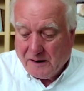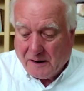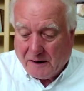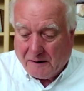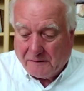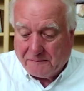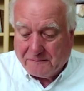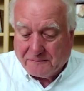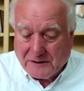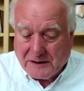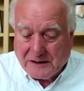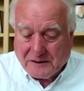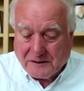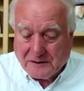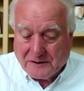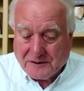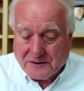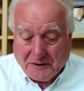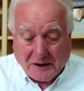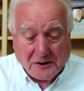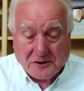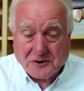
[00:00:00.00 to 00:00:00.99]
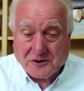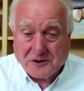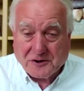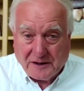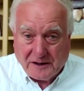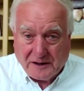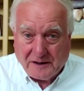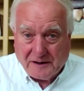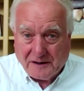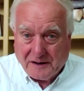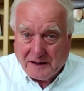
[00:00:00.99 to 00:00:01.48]
of
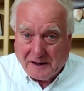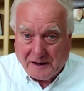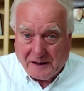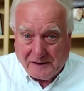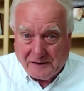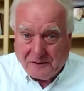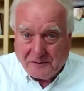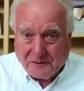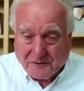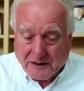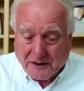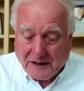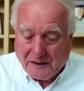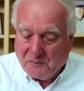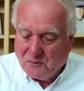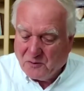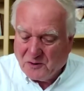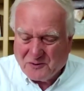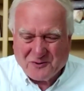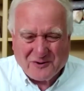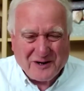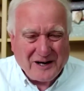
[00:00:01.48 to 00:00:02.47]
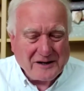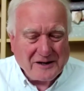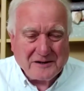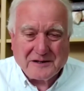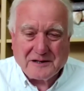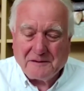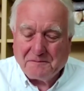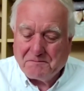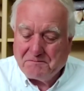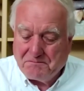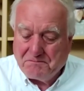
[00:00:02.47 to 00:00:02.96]
reconstruction in Ukraine would run
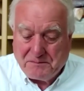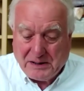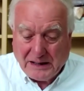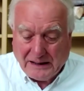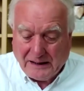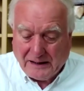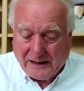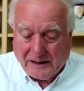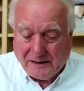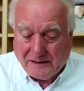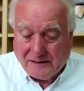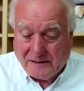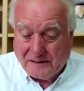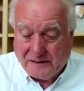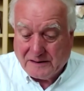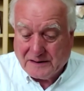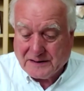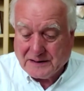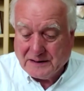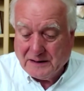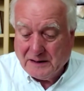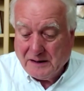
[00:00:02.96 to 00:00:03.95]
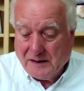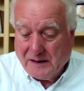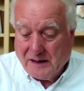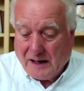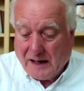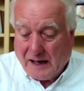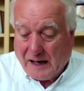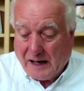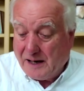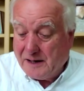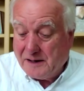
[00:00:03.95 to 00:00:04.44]
to billions,
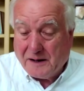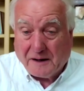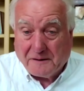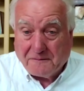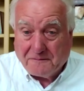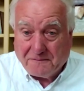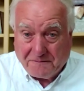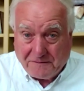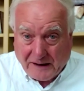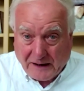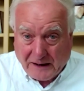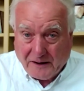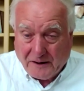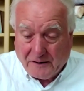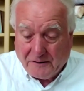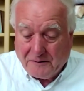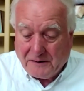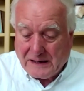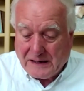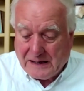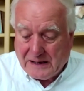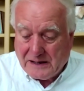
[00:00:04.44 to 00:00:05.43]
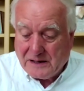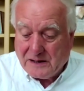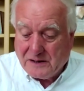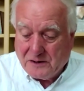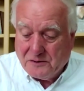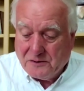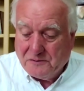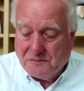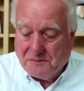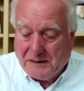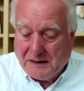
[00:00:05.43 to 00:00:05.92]
and fellow
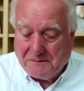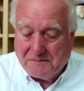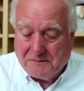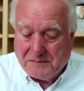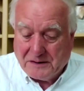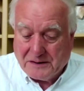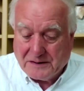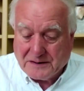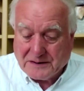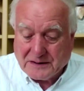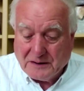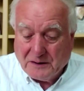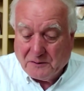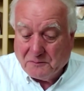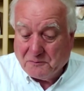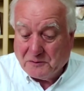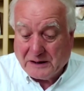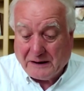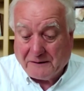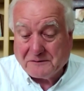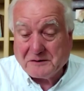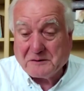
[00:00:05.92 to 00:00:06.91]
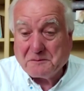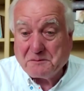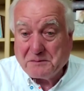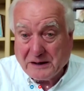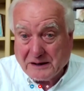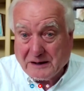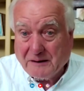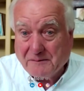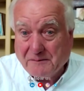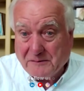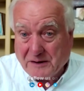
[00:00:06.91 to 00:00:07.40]
EU members would have to
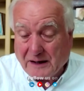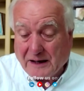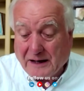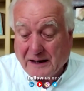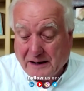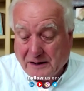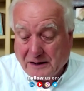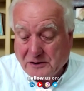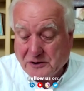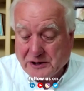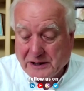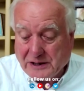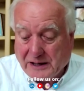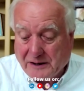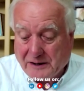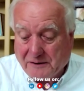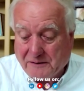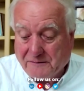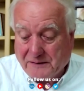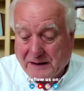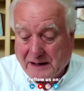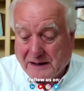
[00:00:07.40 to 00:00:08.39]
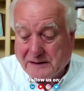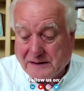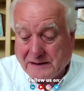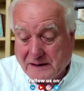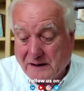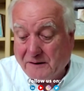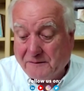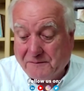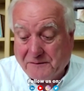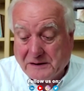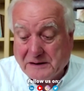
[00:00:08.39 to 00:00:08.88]
pick up the lion's share of
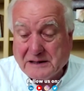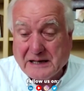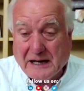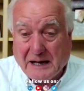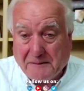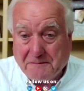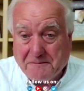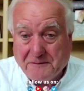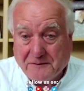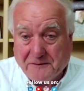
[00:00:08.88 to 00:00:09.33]
the tab